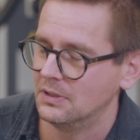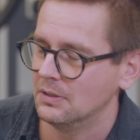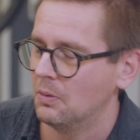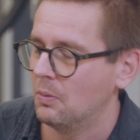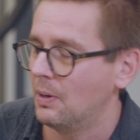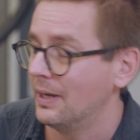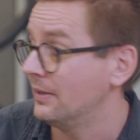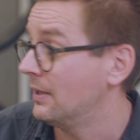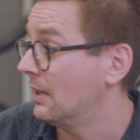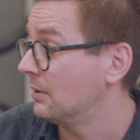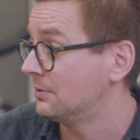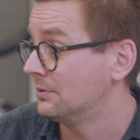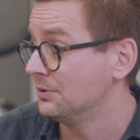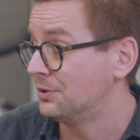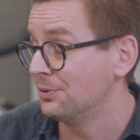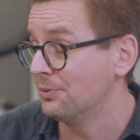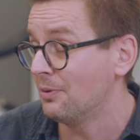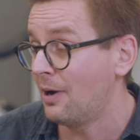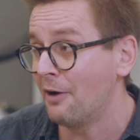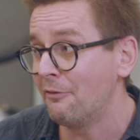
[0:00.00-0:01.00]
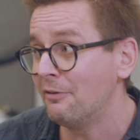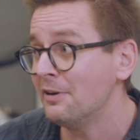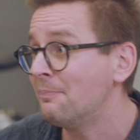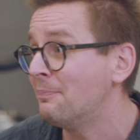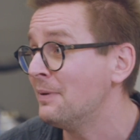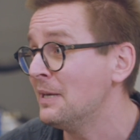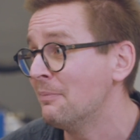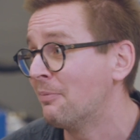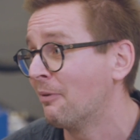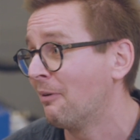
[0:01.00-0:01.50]

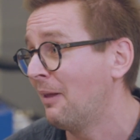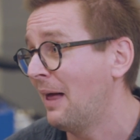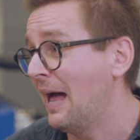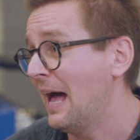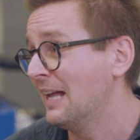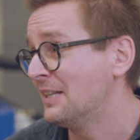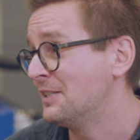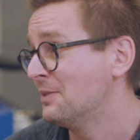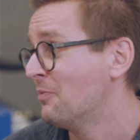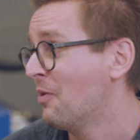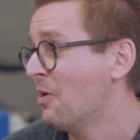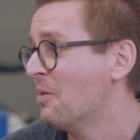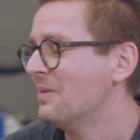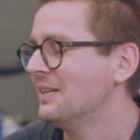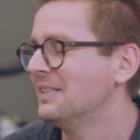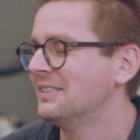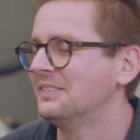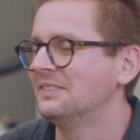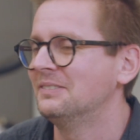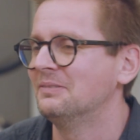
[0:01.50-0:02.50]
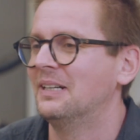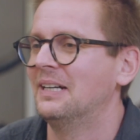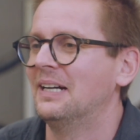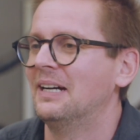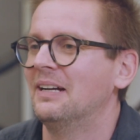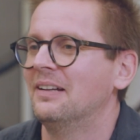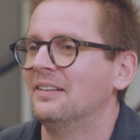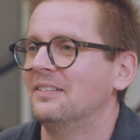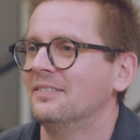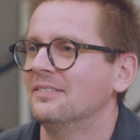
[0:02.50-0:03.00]
1,200 people at the moment.
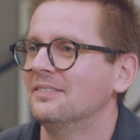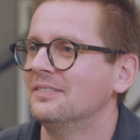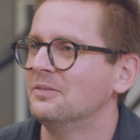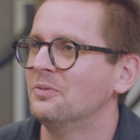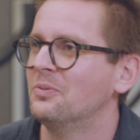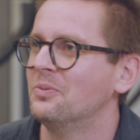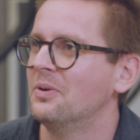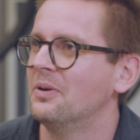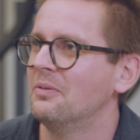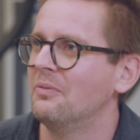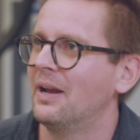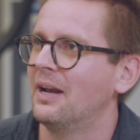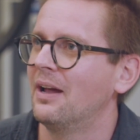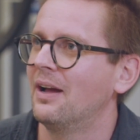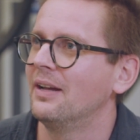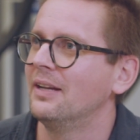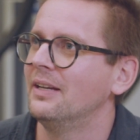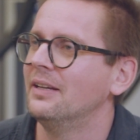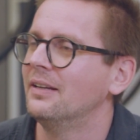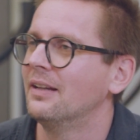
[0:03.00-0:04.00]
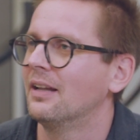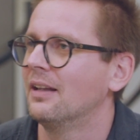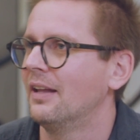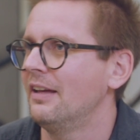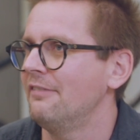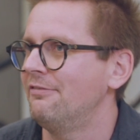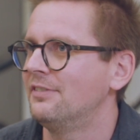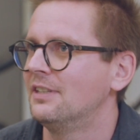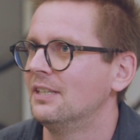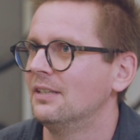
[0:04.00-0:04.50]
When I
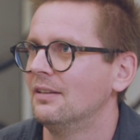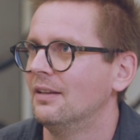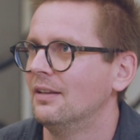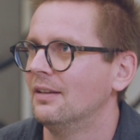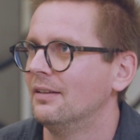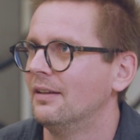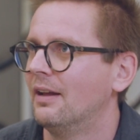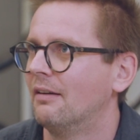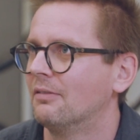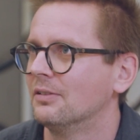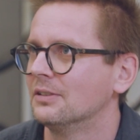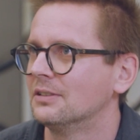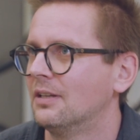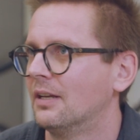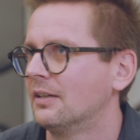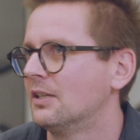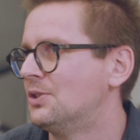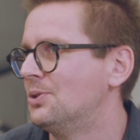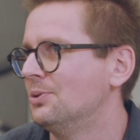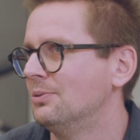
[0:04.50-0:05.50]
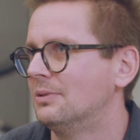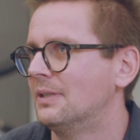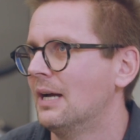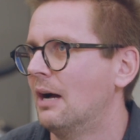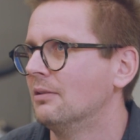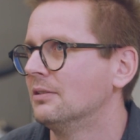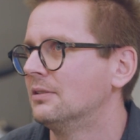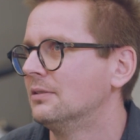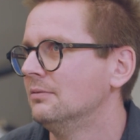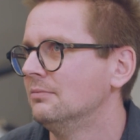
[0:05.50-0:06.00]
left, there was like a
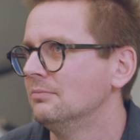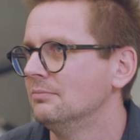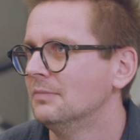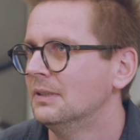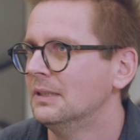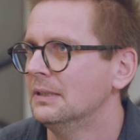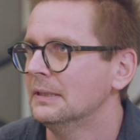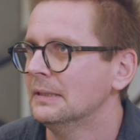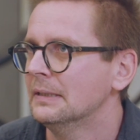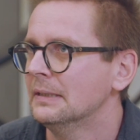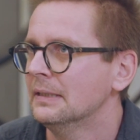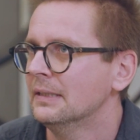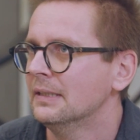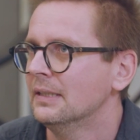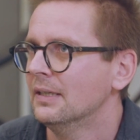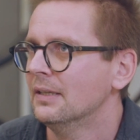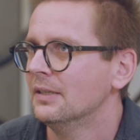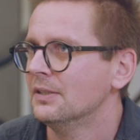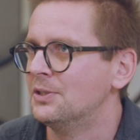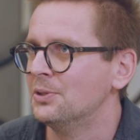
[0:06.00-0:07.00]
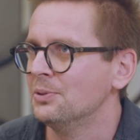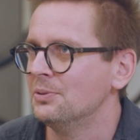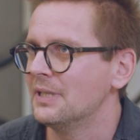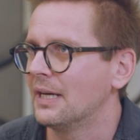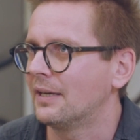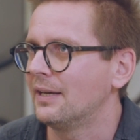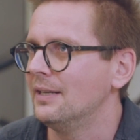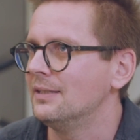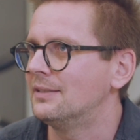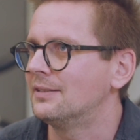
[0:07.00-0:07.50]
2,000 two
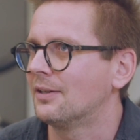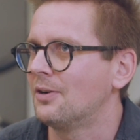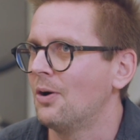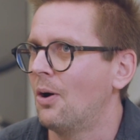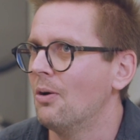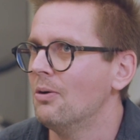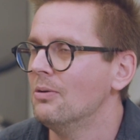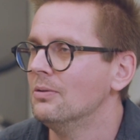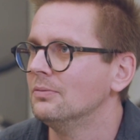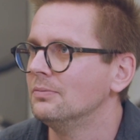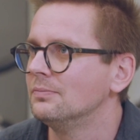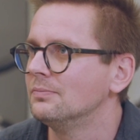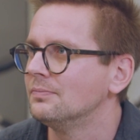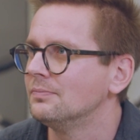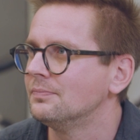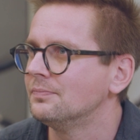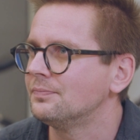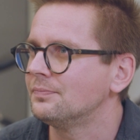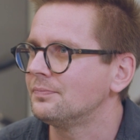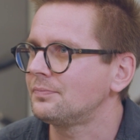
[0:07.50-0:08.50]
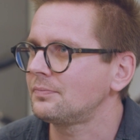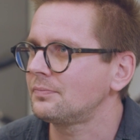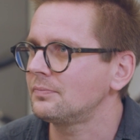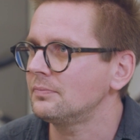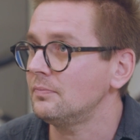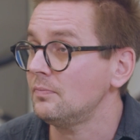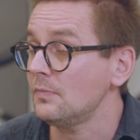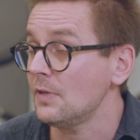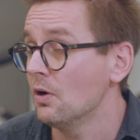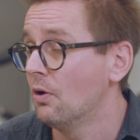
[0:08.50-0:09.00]
decades ago,
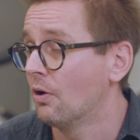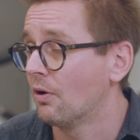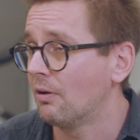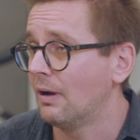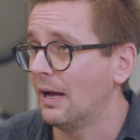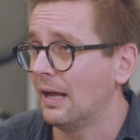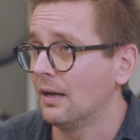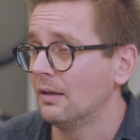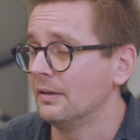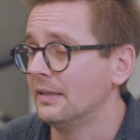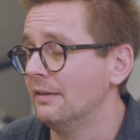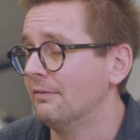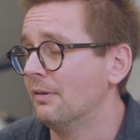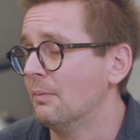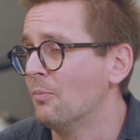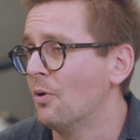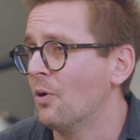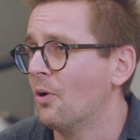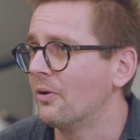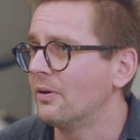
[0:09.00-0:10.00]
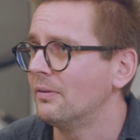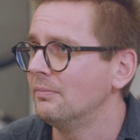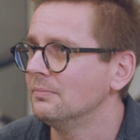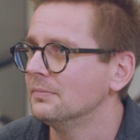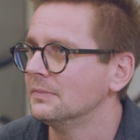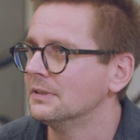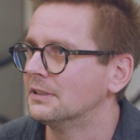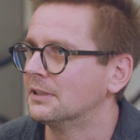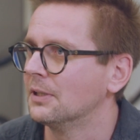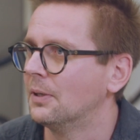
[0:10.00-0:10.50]
or even more.
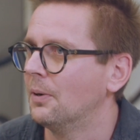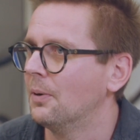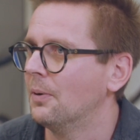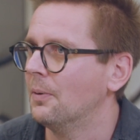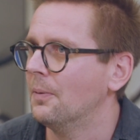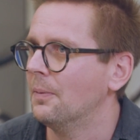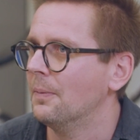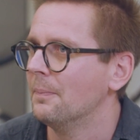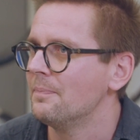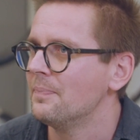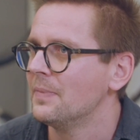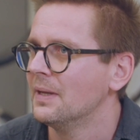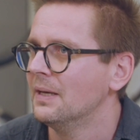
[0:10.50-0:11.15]
So